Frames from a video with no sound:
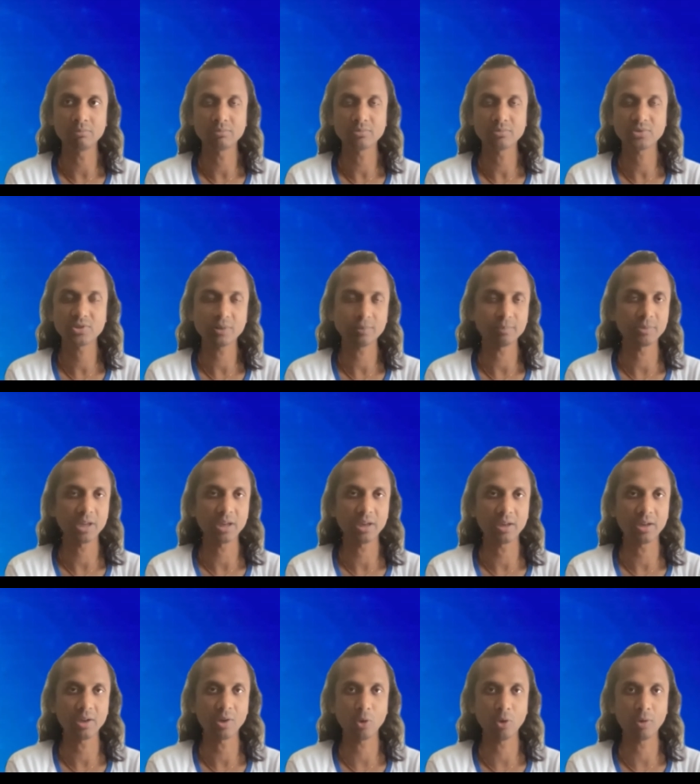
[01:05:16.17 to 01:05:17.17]

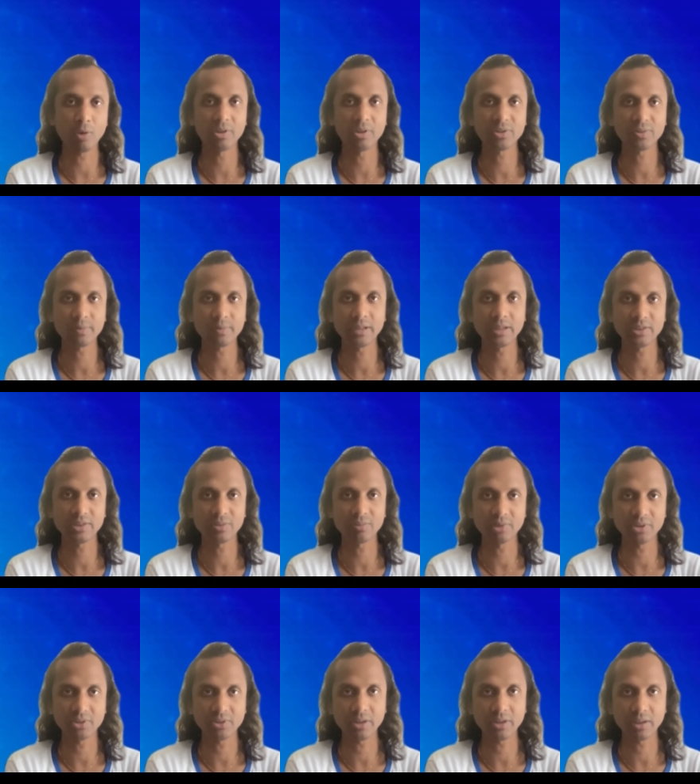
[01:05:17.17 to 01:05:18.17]
something I always feel is
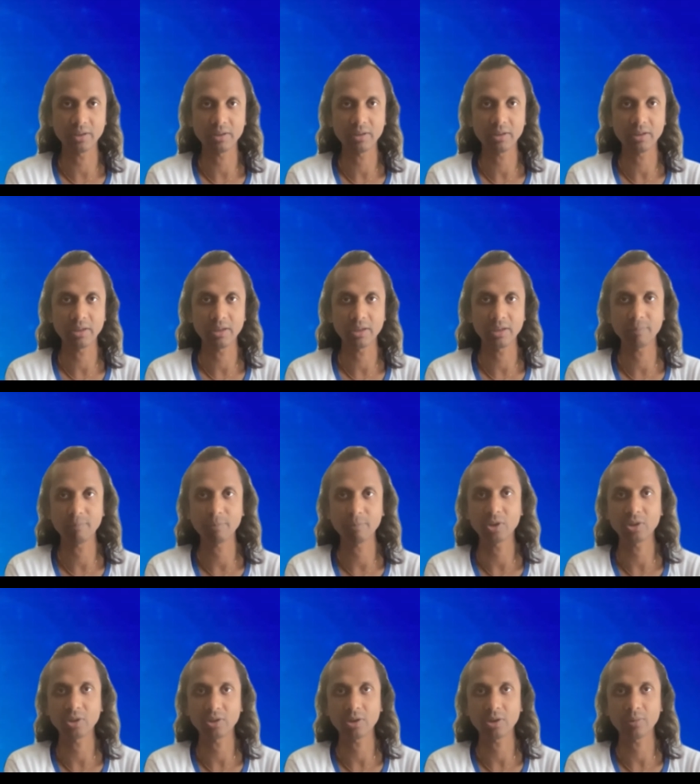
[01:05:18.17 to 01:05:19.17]
missing in any
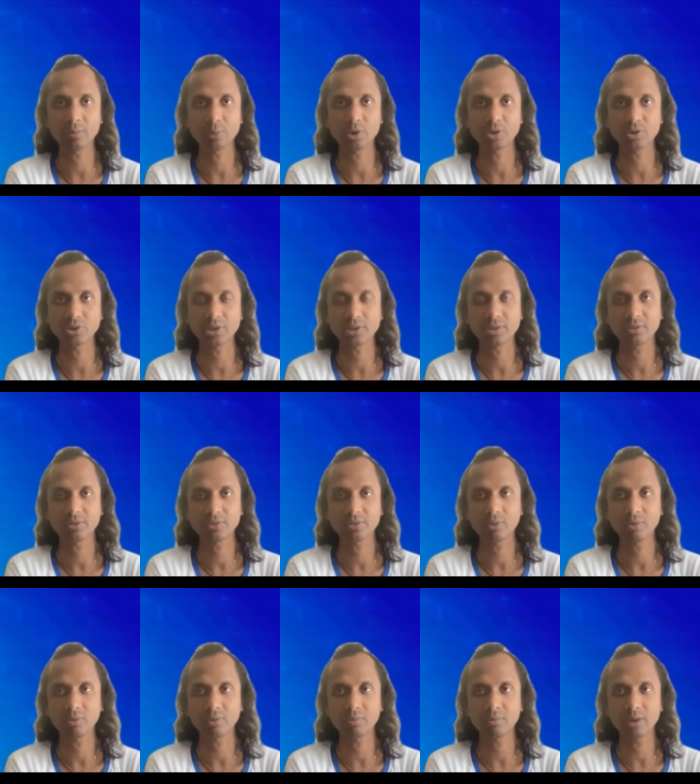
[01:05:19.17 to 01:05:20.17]
particular project.
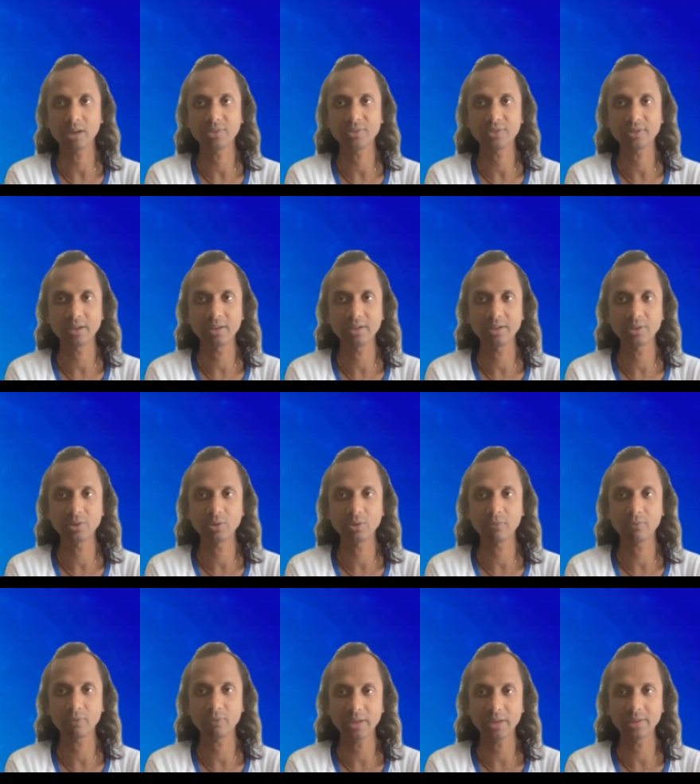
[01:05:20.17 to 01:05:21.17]
So I still need to
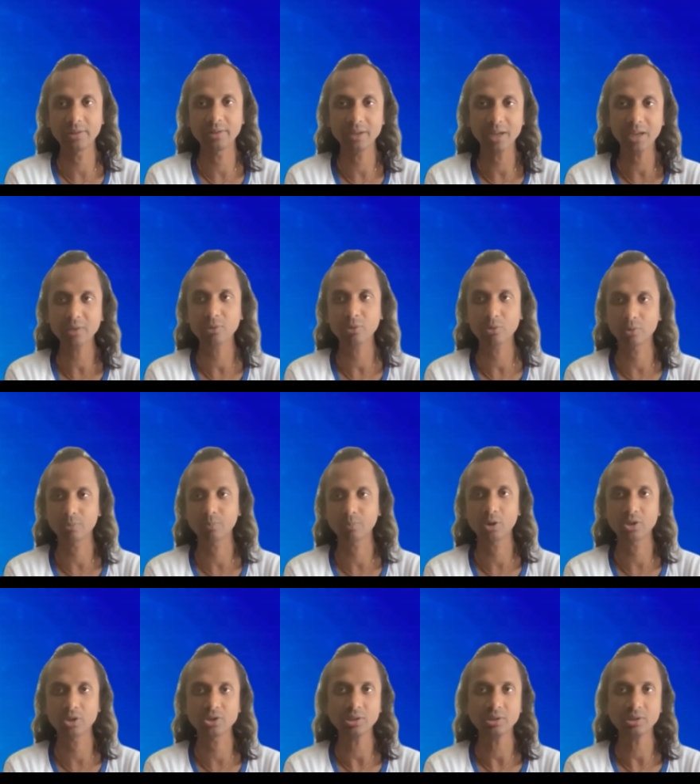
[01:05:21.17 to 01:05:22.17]
find that good
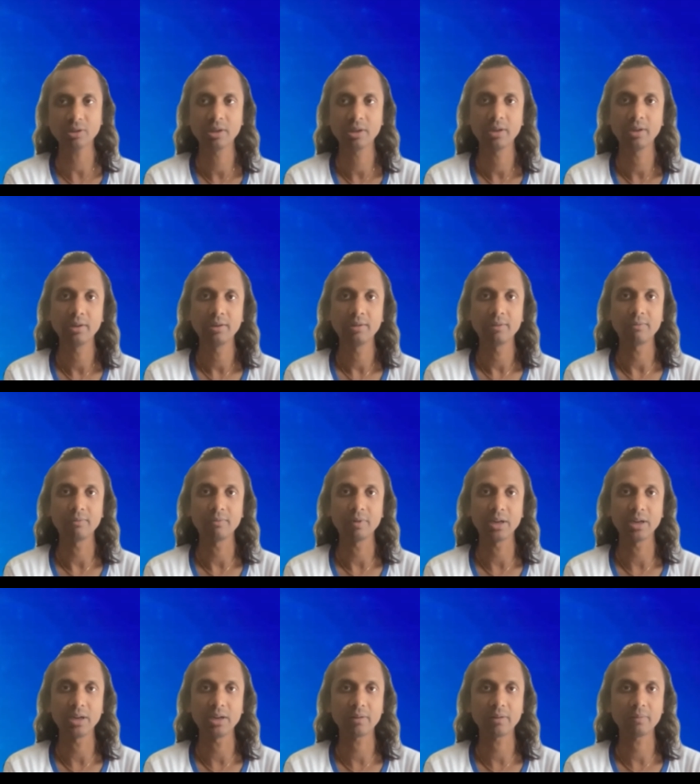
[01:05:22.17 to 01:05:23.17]
project
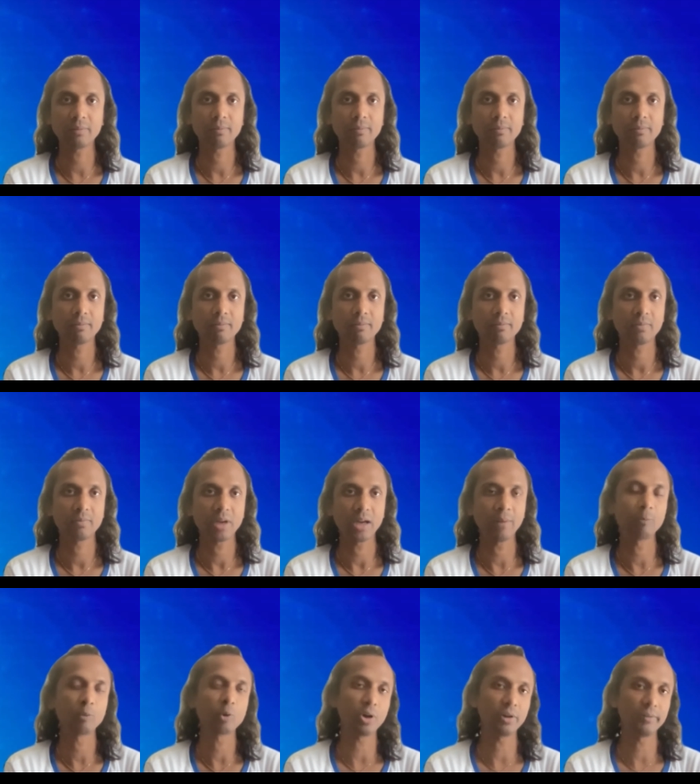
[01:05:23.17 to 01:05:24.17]
where
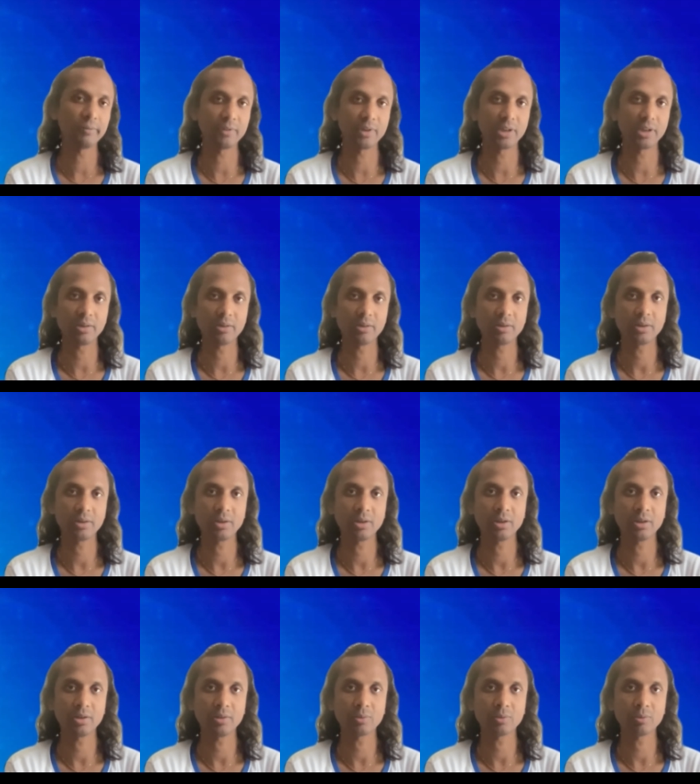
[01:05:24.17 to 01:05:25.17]
I'm confident
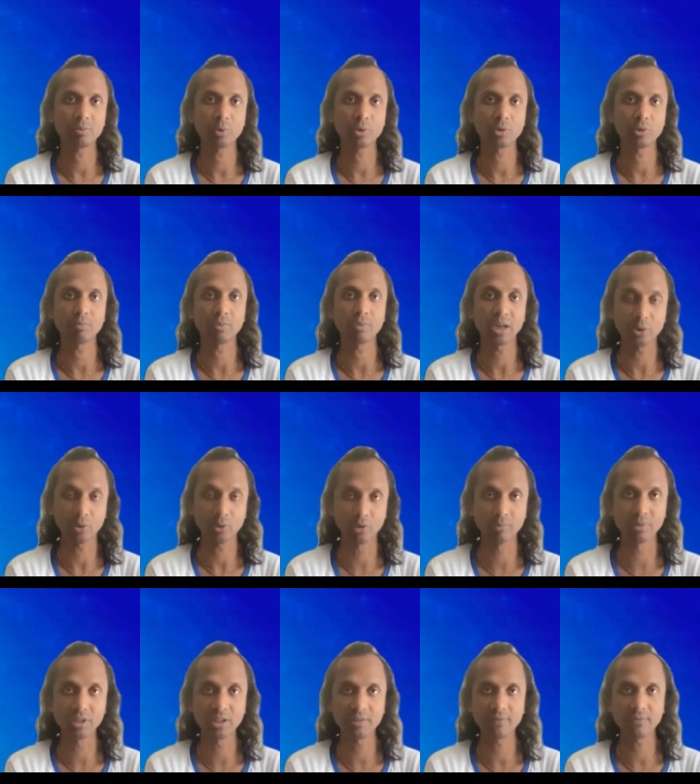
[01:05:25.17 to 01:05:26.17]
to put my own
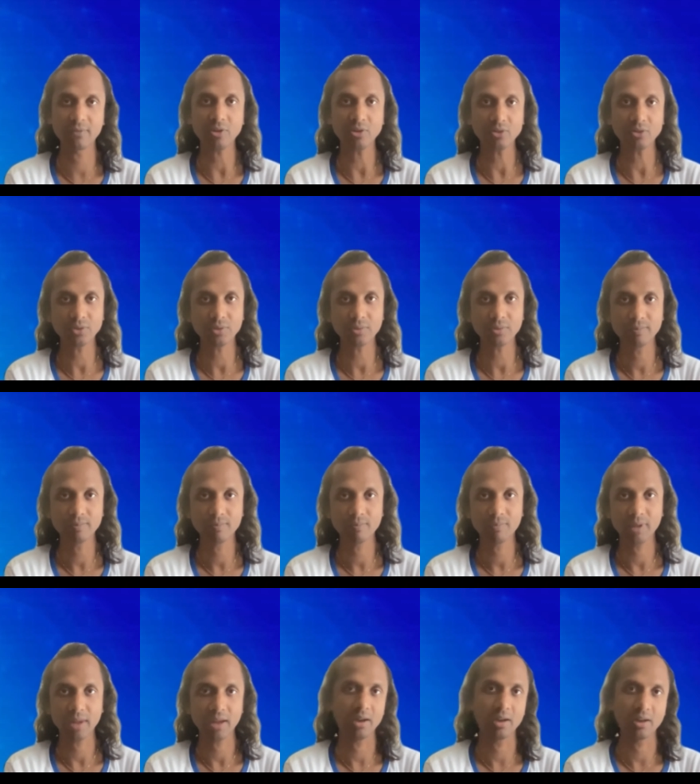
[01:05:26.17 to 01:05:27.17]
money first
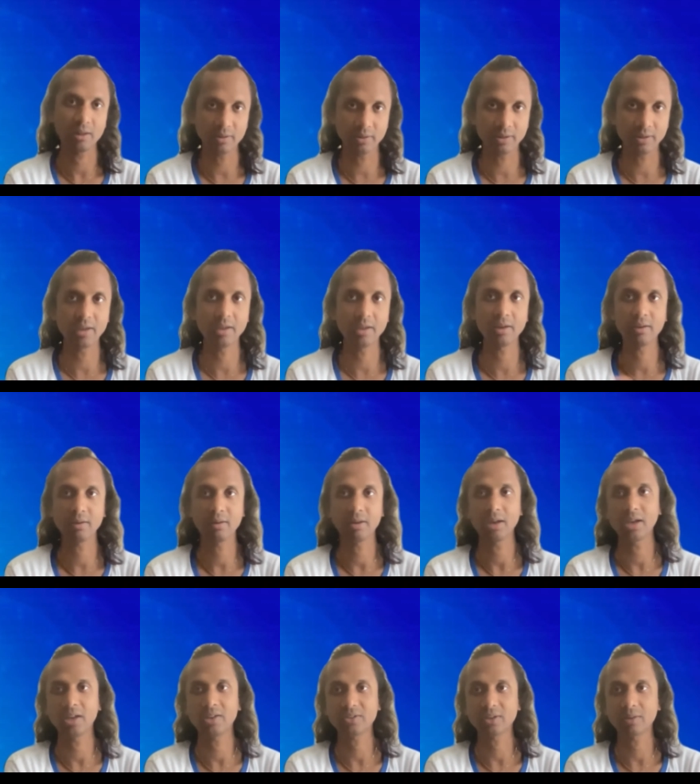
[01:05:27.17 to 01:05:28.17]
and then
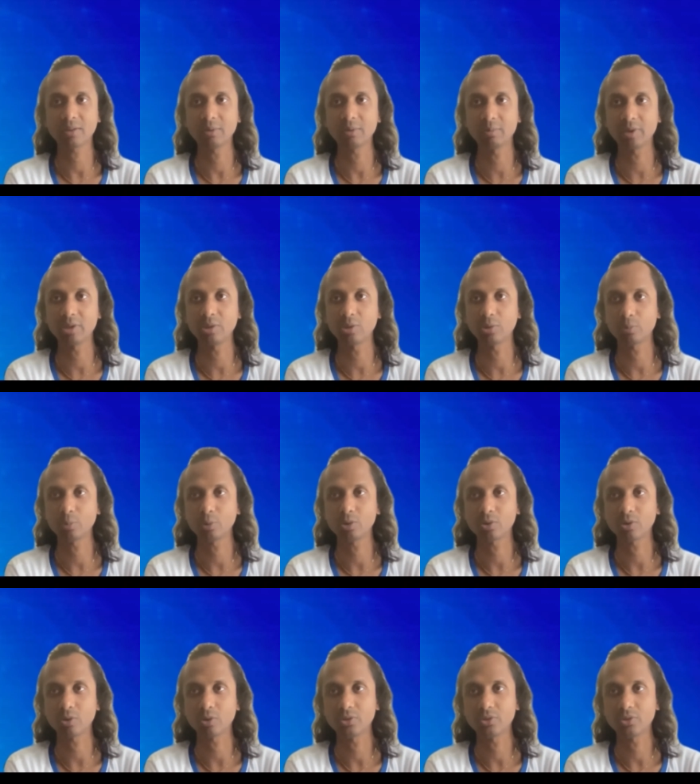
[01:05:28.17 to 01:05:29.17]
ask everybody to
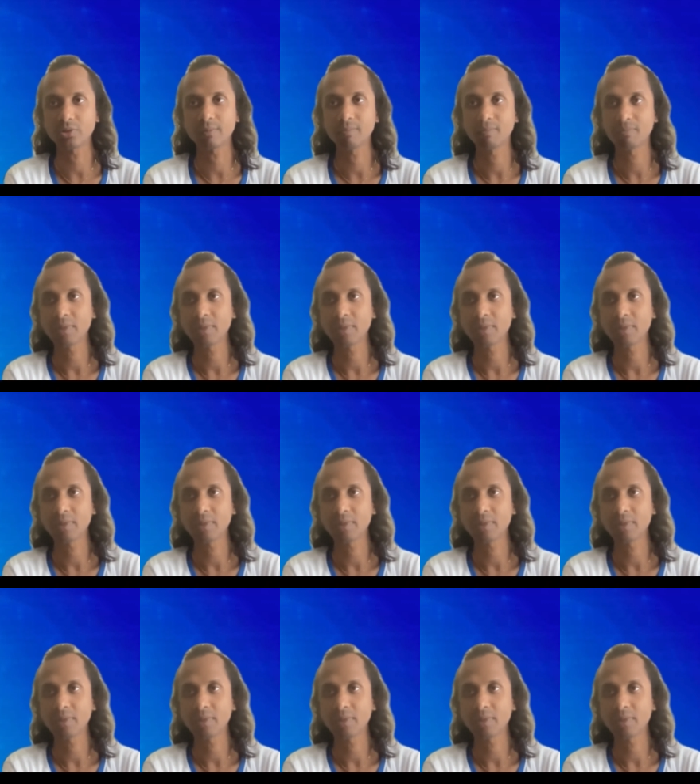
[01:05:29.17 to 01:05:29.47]
put also.